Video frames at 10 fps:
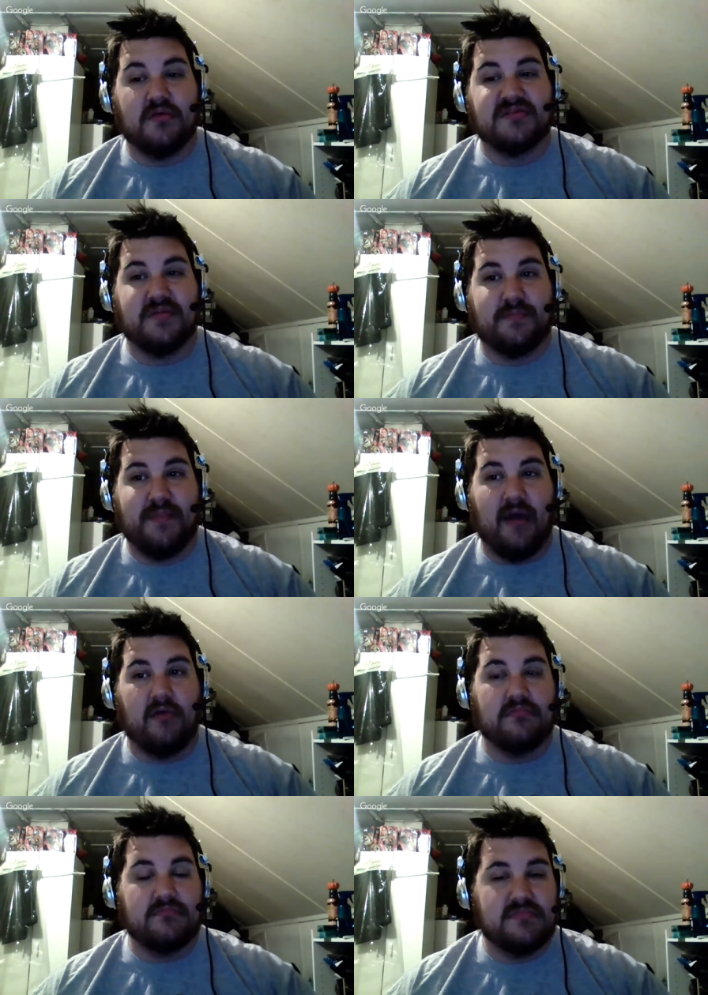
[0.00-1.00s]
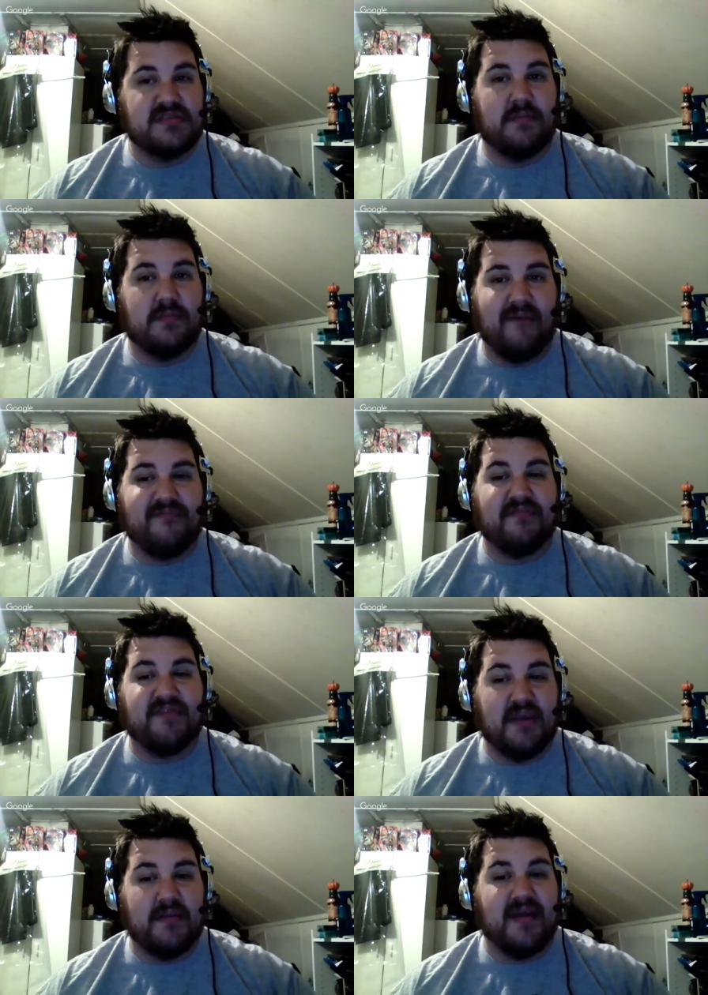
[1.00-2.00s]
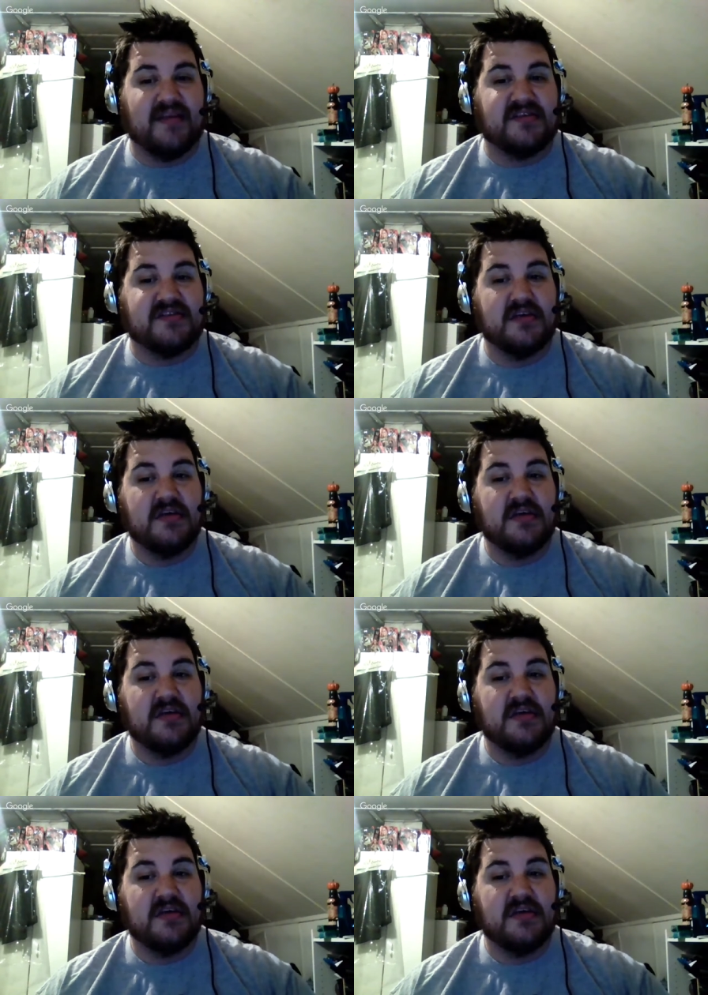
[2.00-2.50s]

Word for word: It's about it's about 15 minutes,